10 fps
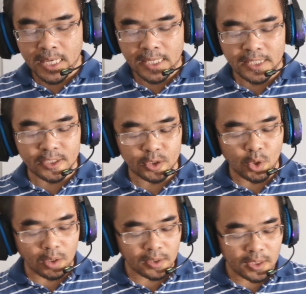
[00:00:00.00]
His
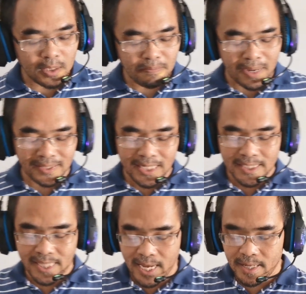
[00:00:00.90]
total monthly
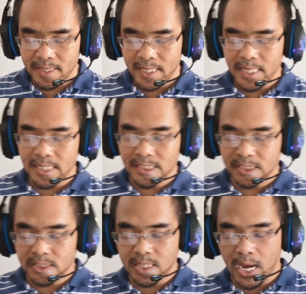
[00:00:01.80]
salary
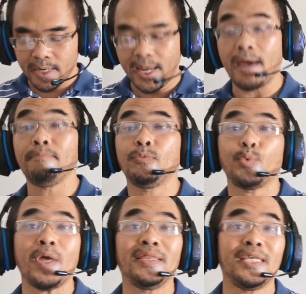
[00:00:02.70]
is
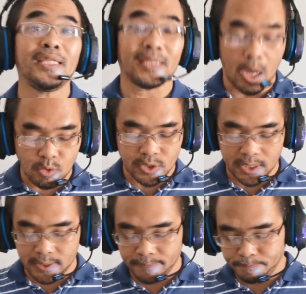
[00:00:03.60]

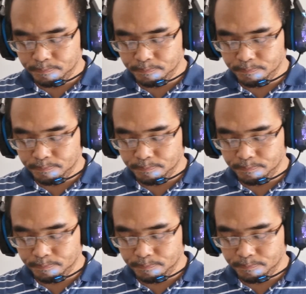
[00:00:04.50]
Rm20,000.